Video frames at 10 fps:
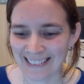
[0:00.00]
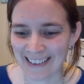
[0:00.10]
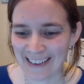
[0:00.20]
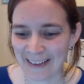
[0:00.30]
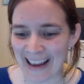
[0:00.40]

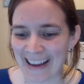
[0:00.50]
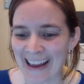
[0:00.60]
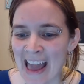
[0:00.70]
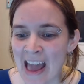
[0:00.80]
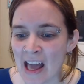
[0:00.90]
Okay.
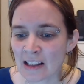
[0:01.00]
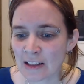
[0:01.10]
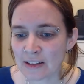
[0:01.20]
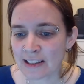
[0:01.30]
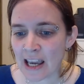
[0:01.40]

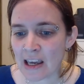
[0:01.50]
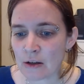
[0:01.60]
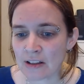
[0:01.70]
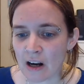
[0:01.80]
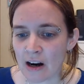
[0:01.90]
So say
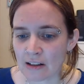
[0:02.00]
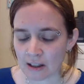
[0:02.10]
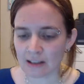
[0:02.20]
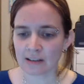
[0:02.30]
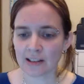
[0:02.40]

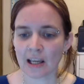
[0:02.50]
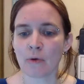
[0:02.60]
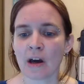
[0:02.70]
you